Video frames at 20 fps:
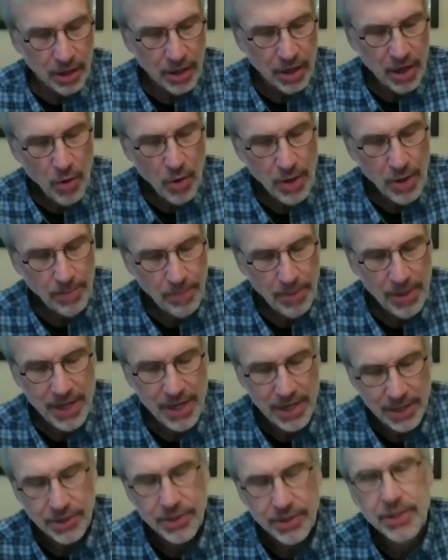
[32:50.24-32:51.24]
Go in
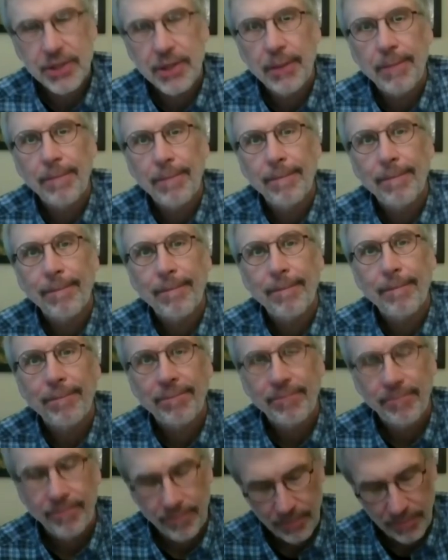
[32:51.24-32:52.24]
peace,
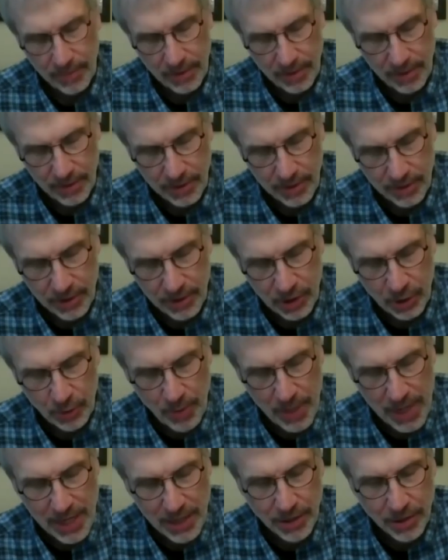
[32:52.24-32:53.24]

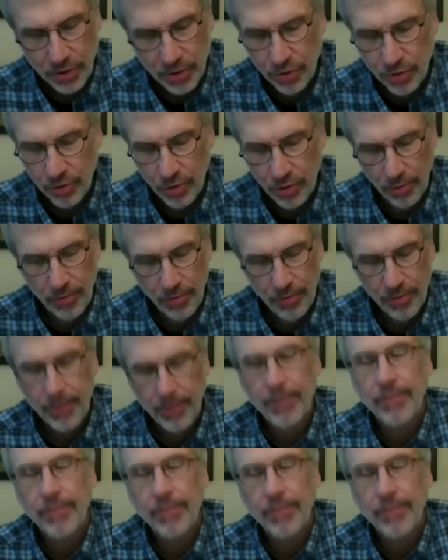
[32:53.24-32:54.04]
speak the truth,